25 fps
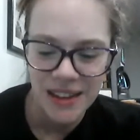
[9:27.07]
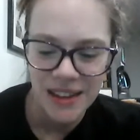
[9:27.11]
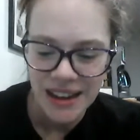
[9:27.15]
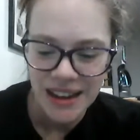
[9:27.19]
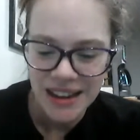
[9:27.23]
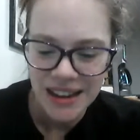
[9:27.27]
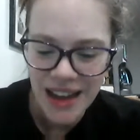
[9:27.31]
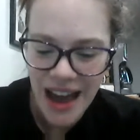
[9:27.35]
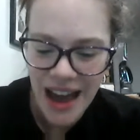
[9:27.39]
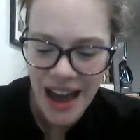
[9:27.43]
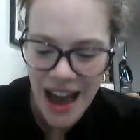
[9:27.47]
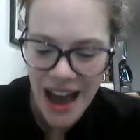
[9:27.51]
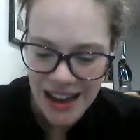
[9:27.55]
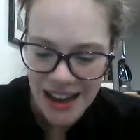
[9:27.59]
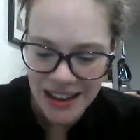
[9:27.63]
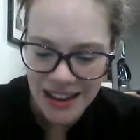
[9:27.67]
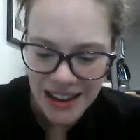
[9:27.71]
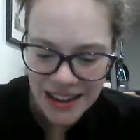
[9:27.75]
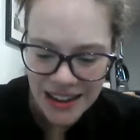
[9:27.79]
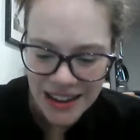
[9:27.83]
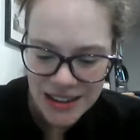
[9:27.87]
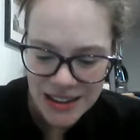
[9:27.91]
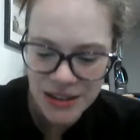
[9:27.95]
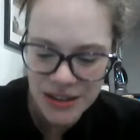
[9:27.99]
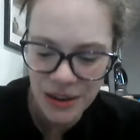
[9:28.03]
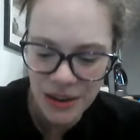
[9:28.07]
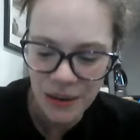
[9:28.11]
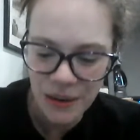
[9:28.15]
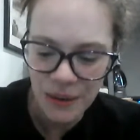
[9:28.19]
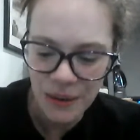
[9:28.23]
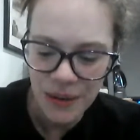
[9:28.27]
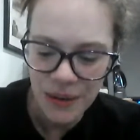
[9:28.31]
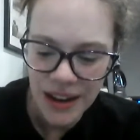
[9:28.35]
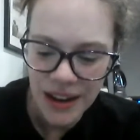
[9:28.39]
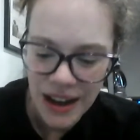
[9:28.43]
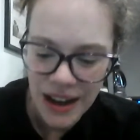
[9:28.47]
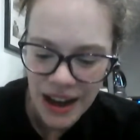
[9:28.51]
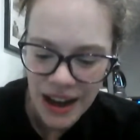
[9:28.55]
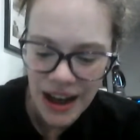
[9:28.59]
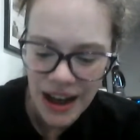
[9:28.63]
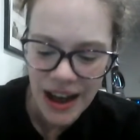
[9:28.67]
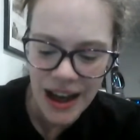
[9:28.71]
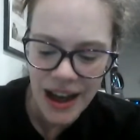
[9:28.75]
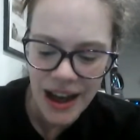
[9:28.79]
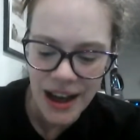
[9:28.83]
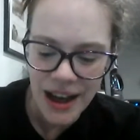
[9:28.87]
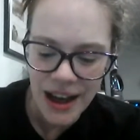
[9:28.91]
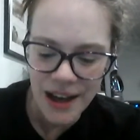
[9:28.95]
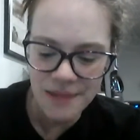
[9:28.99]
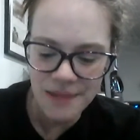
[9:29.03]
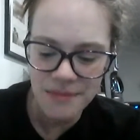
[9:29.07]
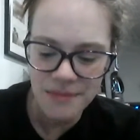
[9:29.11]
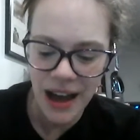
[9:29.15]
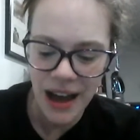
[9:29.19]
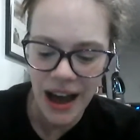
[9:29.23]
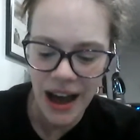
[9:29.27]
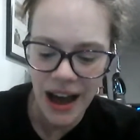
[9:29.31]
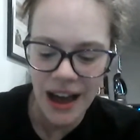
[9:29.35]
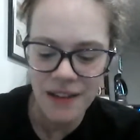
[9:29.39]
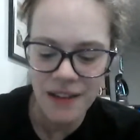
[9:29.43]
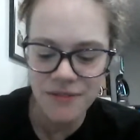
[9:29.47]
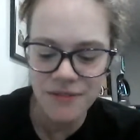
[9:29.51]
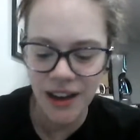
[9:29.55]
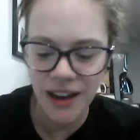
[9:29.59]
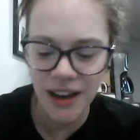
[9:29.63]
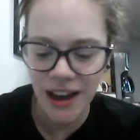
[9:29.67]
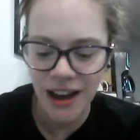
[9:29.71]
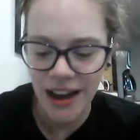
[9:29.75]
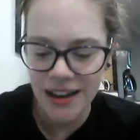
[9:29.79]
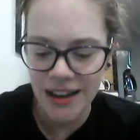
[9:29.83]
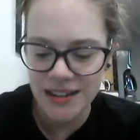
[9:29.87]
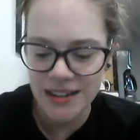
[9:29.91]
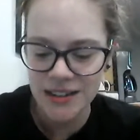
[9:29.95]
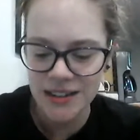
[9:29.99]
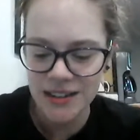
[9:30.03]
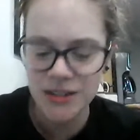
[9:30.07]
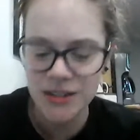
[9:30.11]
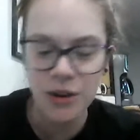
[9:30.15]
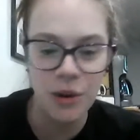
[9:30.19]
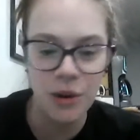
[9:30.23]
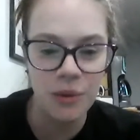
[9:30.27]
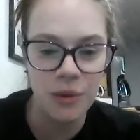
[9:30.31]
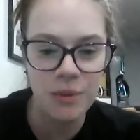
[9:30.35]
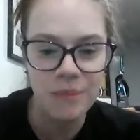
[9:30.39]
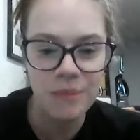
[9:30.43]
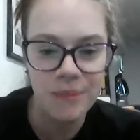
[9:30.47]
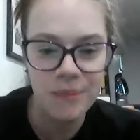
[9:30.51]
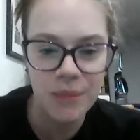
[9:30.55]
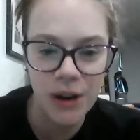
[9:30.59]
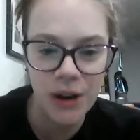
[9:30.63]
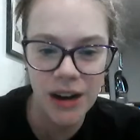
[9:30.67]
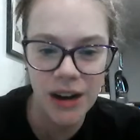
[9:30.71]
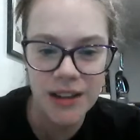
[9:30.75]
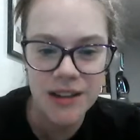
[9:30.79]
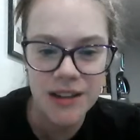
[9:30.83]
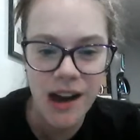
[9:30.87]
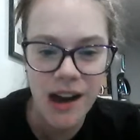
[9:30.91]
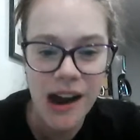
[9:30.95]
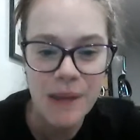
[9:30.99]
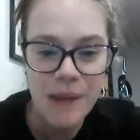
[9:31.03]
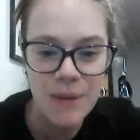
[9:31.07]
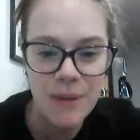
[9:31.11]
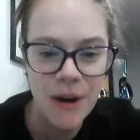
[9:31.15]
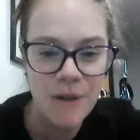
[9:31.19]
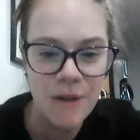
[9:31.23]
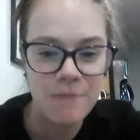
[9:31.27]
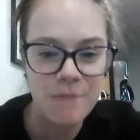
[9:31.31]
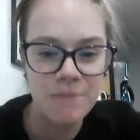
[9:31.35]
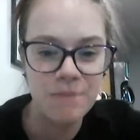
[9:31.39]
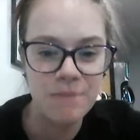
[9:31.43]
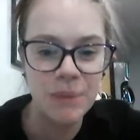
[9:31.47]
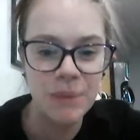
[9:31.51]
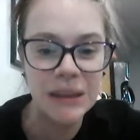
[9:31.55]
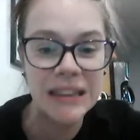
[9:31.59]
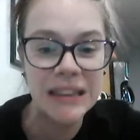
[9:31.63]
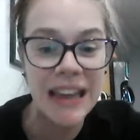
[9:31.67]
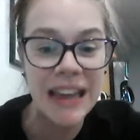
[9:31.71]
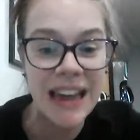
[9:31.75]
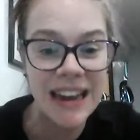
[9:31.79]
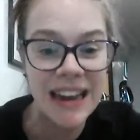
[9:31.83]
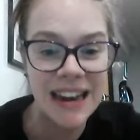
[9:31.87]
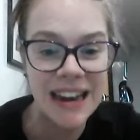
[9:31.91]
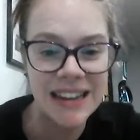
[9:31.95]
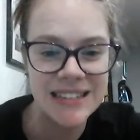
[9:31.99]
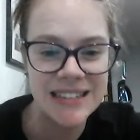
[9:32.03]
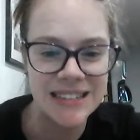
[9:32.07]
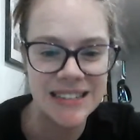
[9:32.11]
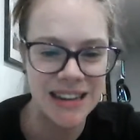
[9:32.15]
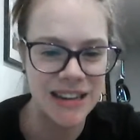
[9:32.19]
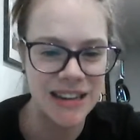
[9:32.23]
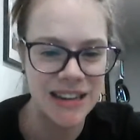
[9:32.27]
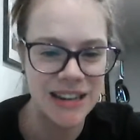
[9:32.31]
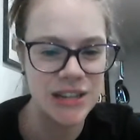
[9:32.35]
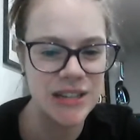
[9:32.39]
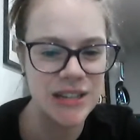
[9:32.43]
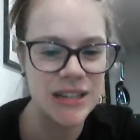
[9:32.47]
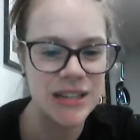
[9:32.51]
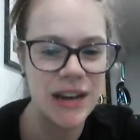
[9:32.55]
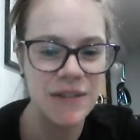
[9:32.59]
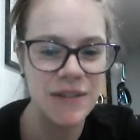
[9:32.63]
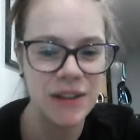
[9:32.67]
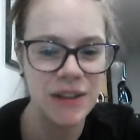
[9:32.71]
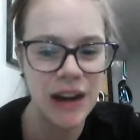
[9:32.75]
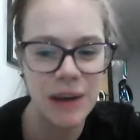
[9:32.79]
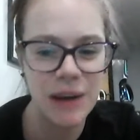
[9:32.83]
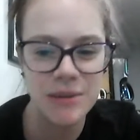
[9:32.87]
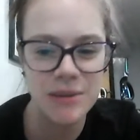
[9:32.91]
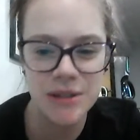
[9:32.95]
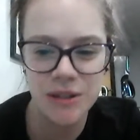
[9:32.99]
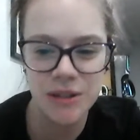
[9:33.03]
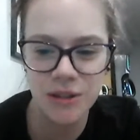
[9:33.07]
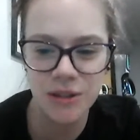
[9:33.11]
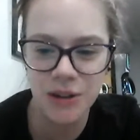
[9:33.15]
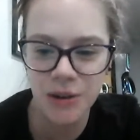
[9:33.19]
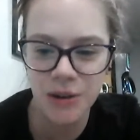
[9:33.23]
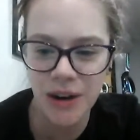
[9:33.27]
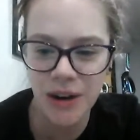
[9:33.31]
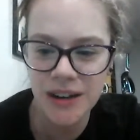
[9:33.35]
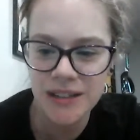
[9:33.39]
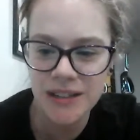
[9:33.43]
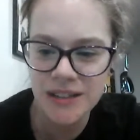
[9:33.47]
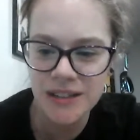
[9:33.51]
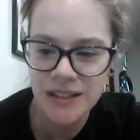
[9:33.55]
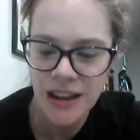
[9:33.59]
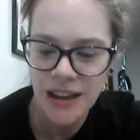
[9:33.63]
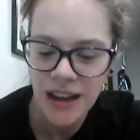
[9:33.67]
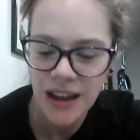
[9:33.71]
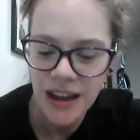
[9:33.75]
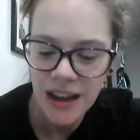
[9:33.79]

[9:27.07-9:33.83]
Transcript: Yeah, so we're going to talk about planning stages of an obstacle course.